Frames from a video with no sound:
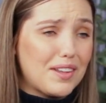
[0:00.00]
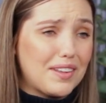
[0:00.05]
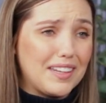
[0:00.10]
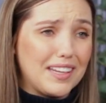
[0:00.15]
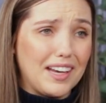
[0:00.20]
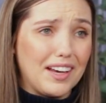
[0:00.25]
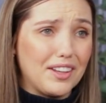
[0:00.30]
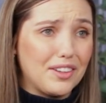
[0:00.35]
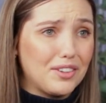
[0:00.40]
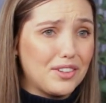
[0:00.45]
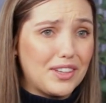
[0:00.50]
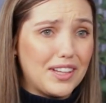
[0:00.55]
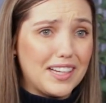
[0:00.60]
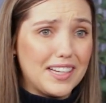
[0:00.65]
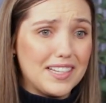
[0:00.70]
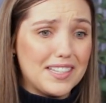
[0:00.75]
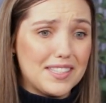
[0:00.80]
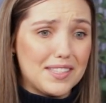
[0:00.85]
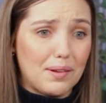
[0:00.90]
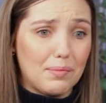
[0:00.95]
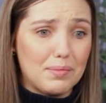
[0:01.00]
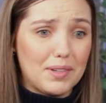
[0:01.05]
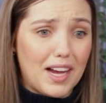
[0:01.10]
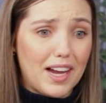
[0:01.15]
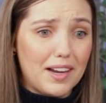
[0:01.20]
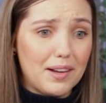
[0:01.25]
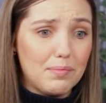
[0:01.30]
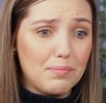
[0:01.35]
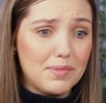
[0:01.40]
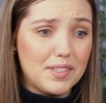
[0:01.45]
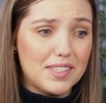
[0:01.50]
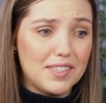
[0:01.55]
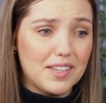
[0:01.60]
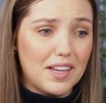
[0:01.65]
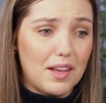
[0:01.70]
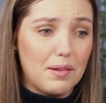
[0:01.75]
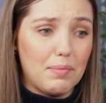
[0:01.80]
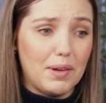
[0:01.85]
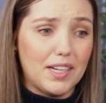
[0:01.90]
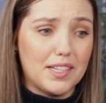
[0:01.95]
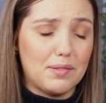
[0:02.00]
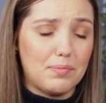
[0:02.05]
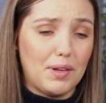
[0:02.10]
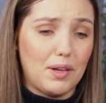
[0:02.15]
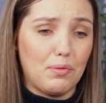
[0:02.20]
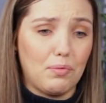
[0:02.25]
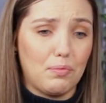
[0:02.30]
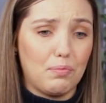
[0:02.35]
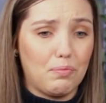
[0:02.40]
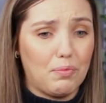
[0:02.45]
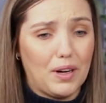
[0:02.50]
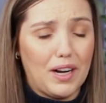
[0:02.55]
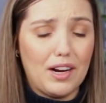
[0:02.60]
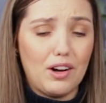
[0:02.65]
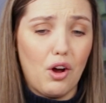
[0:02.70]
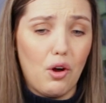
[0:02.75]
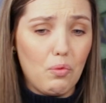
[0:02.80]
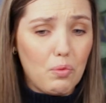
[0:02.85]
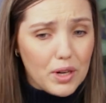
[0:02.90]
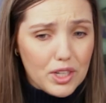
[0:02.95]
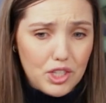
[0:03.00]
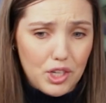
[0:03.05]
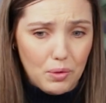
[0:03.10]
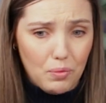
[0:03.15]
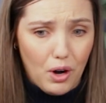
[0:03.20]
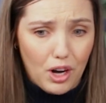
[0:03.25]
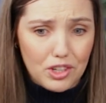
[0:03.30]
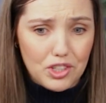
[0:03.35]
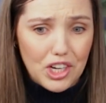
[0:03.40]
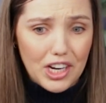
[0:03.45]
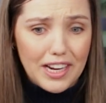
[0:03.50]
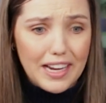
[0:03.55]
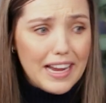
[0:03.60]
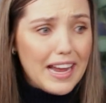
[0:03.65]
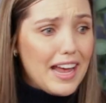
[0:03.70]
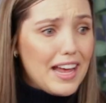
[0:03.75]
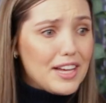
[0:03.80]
The other thing is sometimes it makes me what I call wishy-washy.